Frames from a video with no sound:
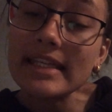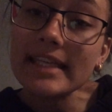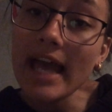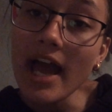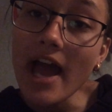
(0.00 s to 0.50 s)

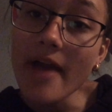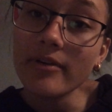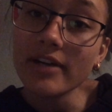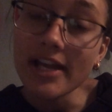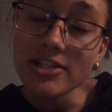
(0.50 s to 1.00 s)
yeah, I
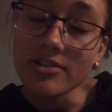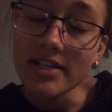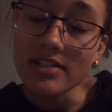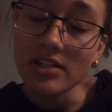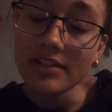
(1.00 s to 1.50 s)
will catch you
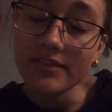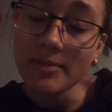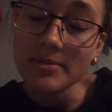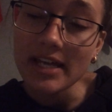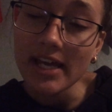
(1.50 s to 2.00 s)
guys all on the
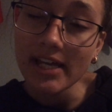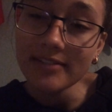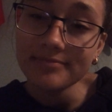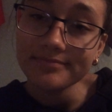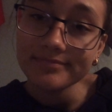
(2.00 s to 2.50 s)
flip side.
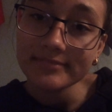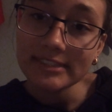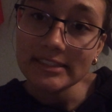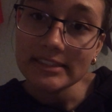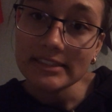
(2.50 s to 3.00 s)

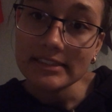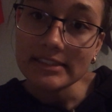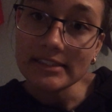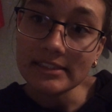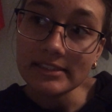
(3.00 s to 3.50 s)

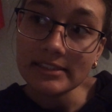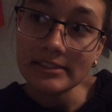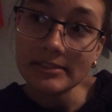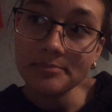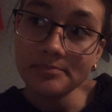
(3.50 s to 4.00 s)

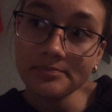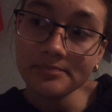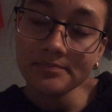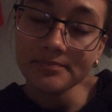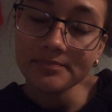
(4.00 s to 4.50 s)
Um,
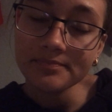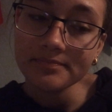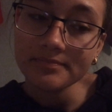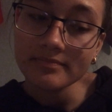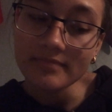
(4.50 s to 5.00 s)

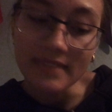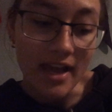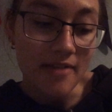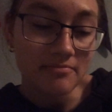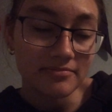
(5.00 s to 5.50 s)

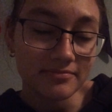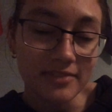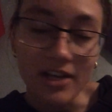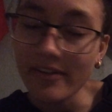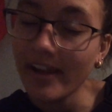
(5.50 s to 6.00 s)
yeah,
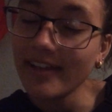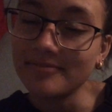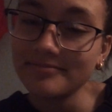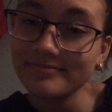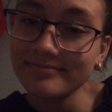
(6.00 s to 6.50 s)
all right.
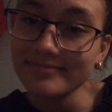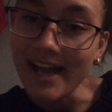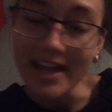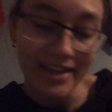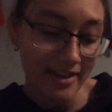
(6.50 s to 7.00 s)

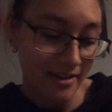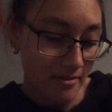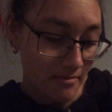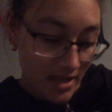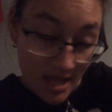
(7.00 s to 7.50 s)
I
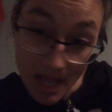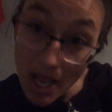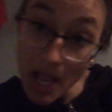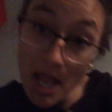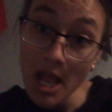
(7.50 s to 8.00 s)
am
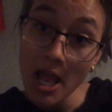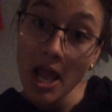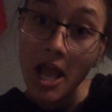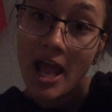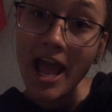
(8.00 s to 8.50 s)

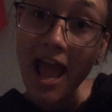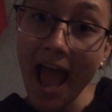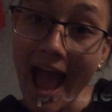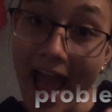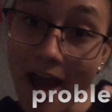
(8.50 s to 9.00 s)

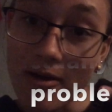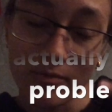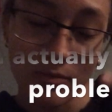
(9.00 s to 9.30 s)
out.